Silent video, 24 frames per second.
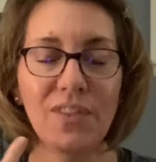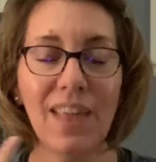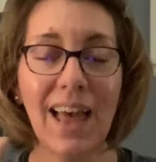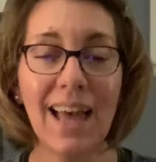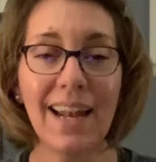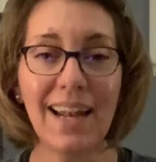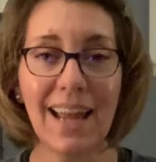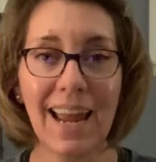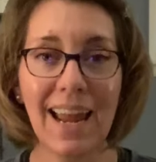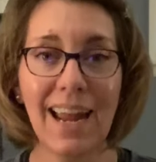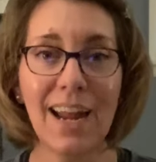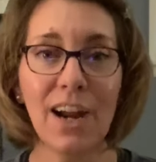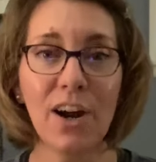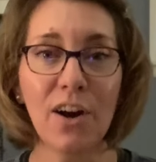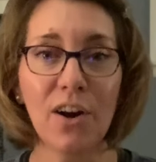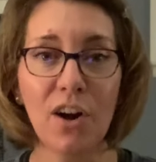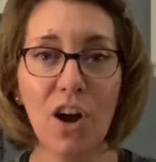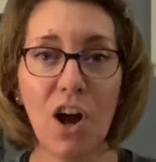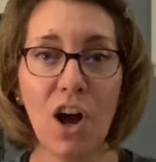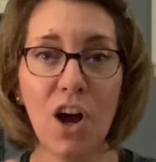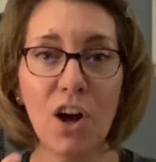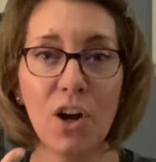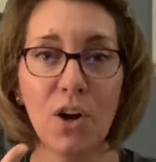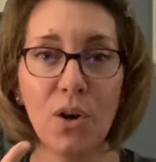air
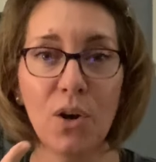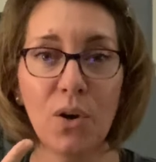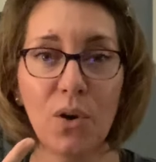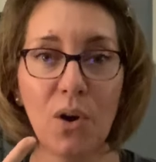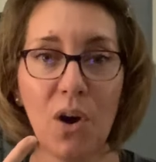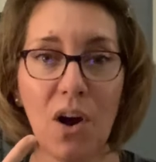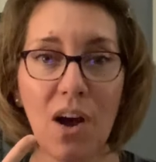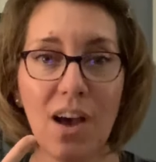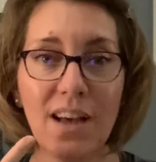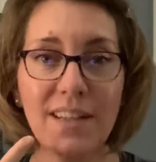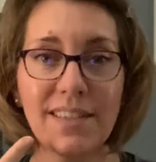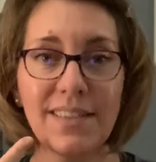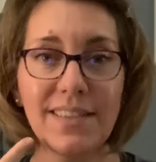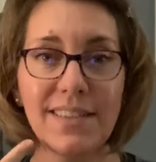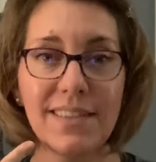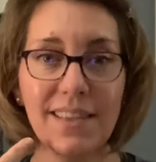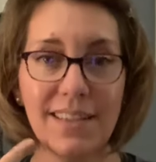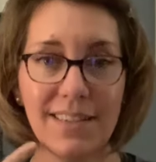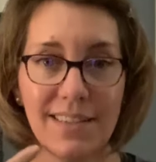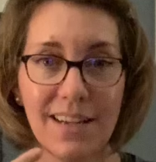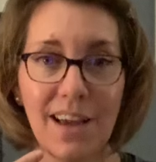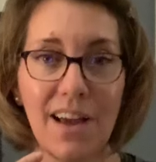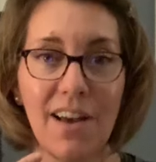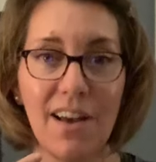across the
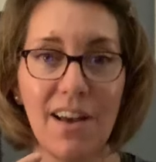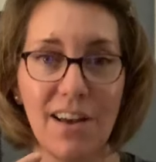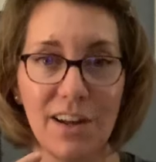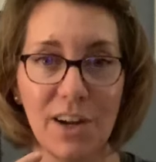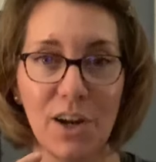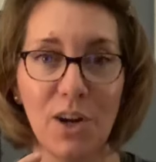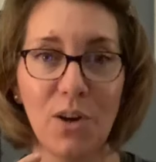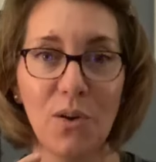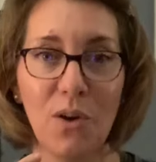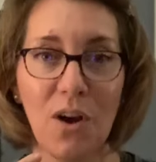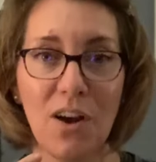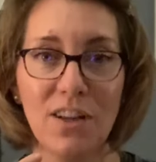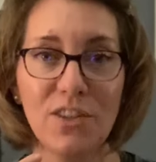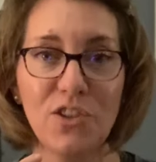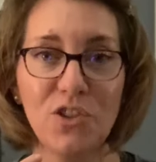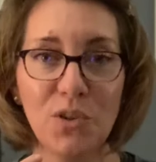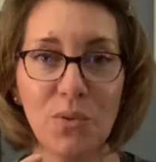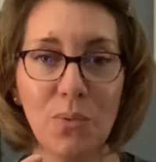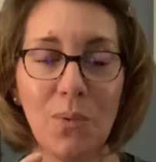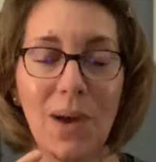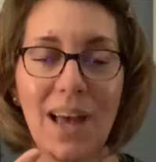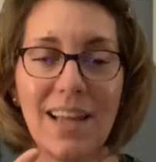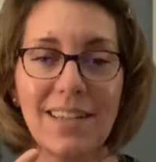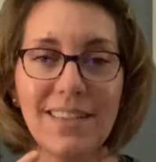tongue, across your
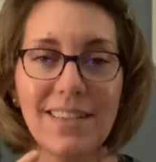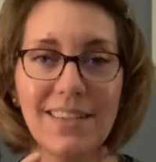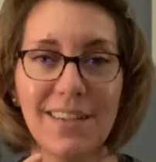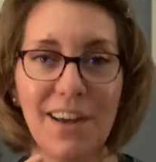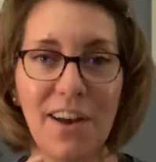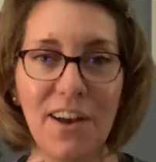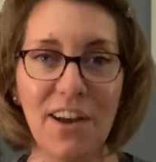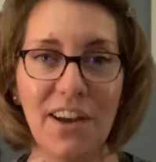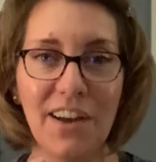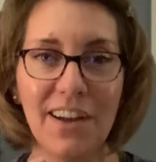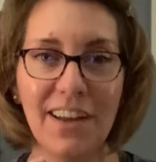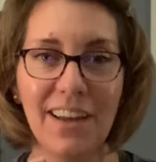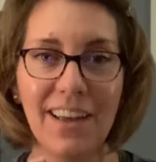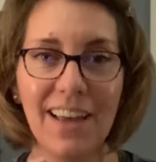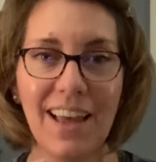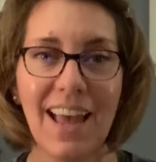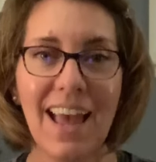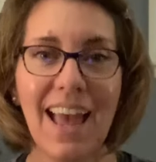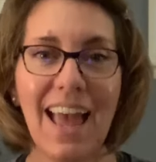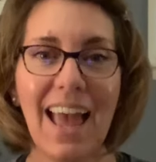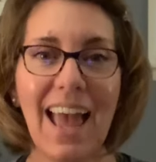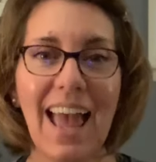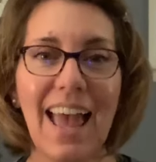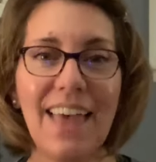wet tongue,
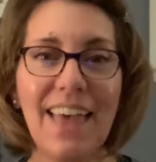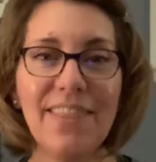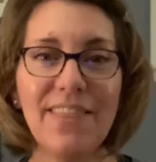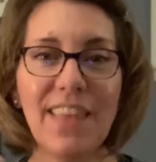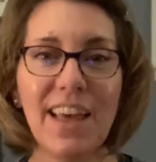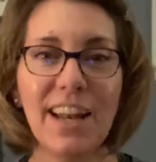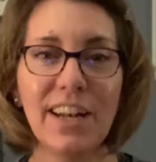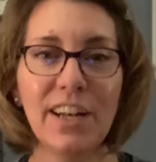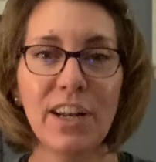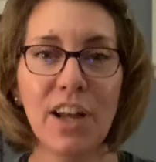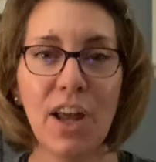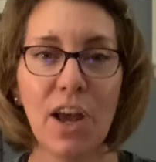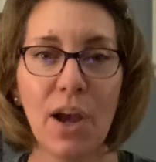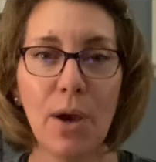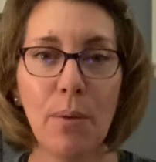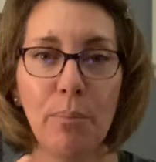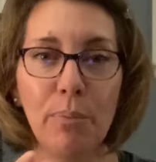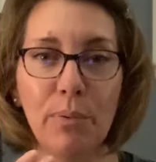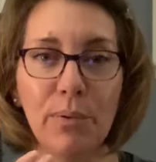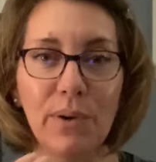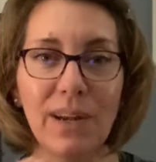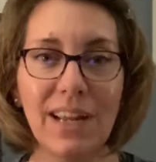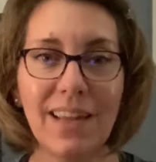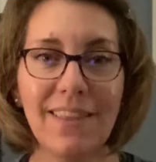and then
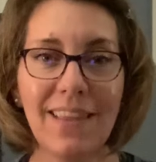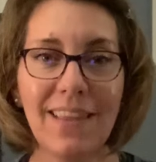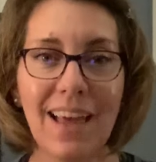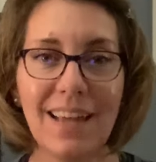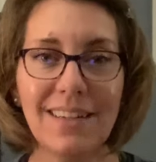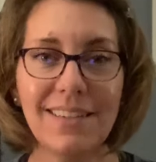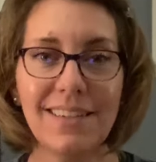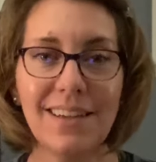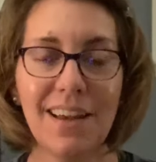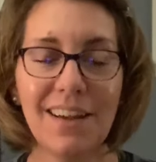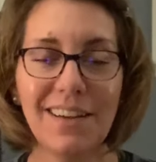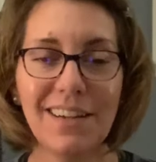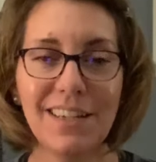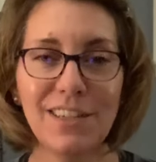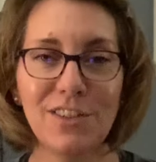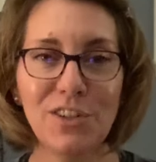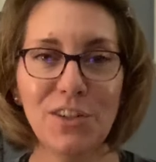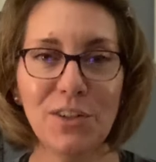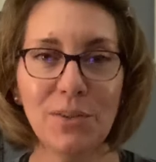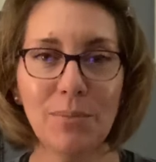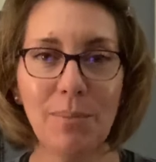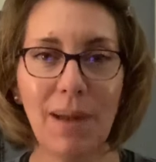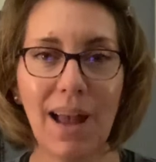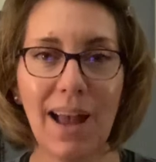bring that tongue into
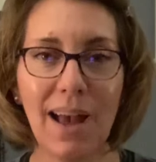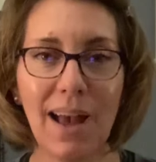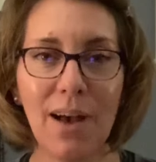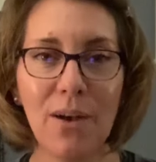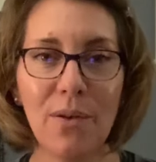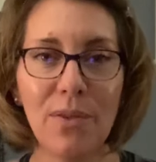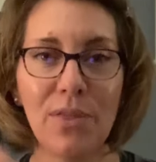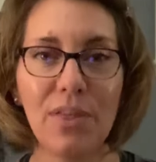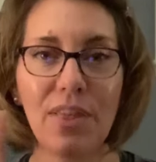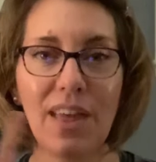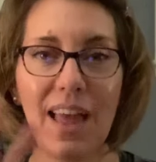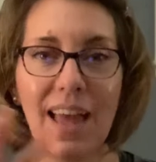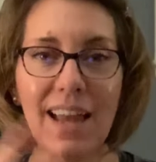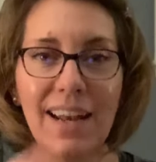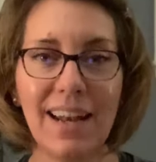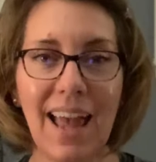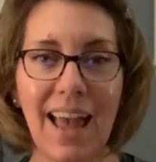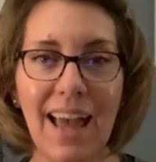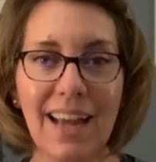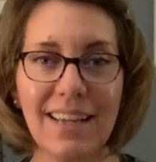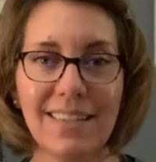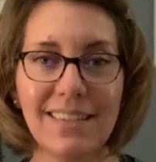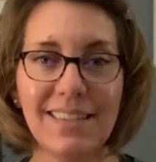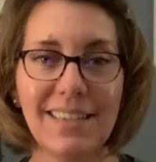your mouth and
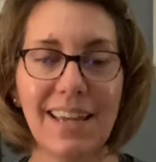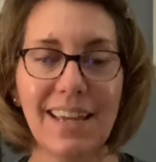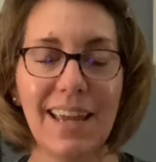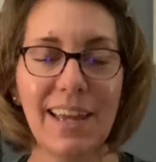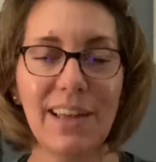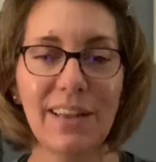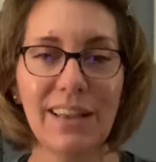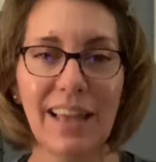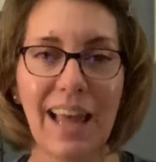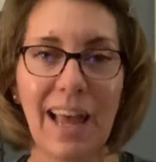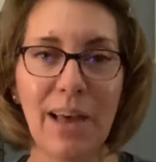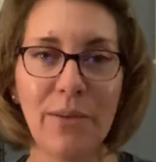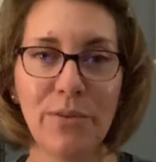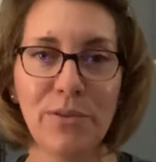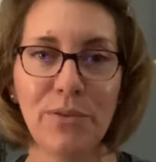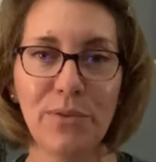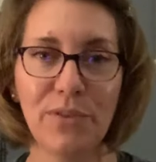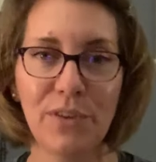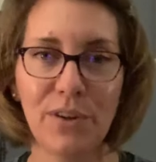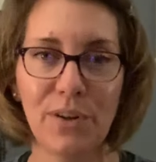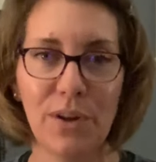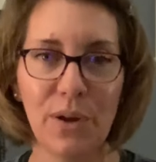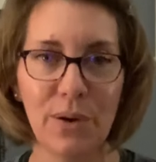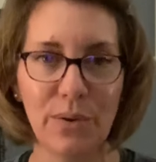exhale out through
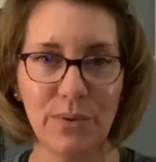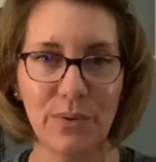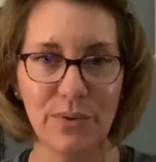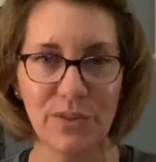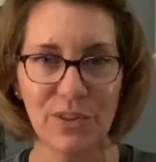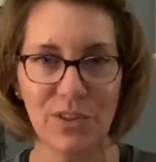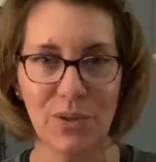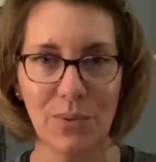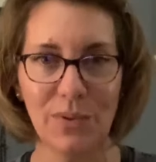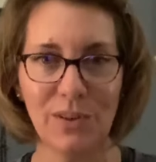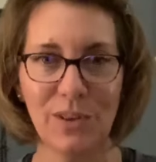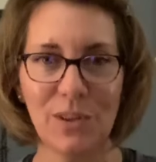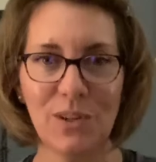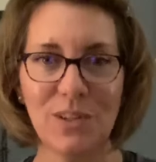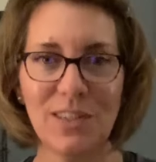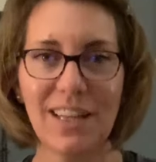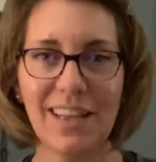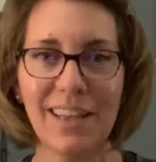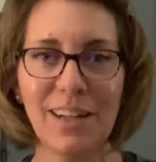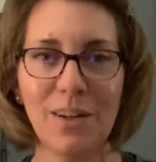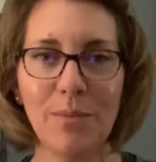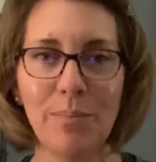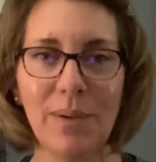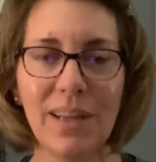the nose. So it looks a
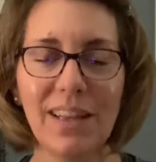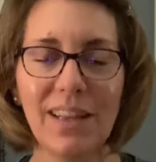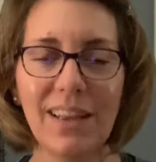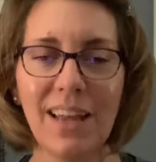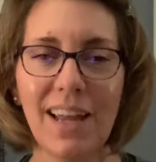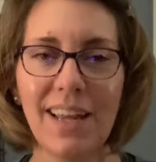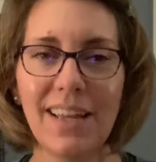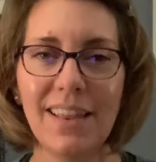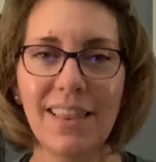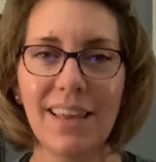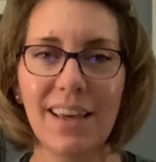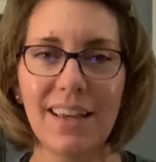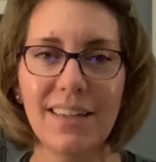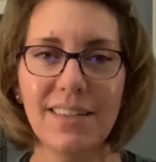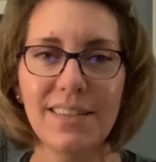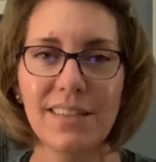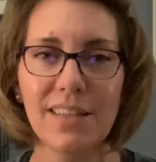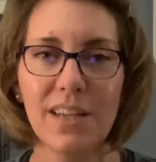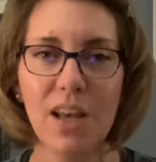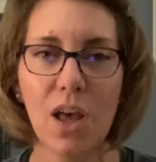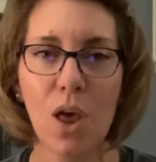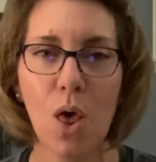little bit like this.